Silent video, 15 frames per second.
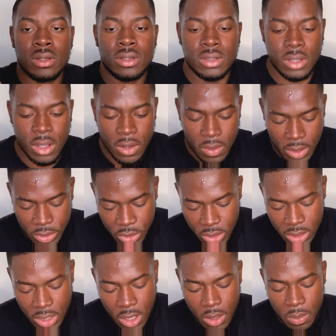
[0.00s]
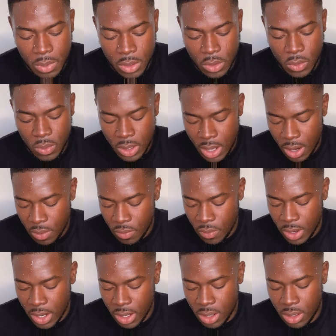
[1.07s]
So it's just helping you get
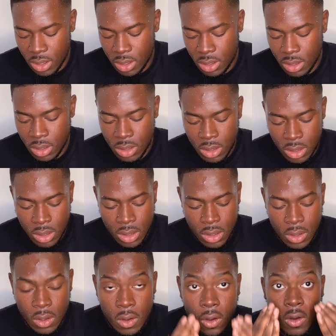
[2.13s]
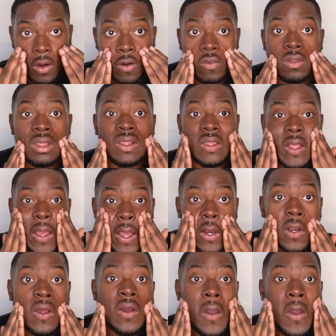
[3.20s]
rid of the dead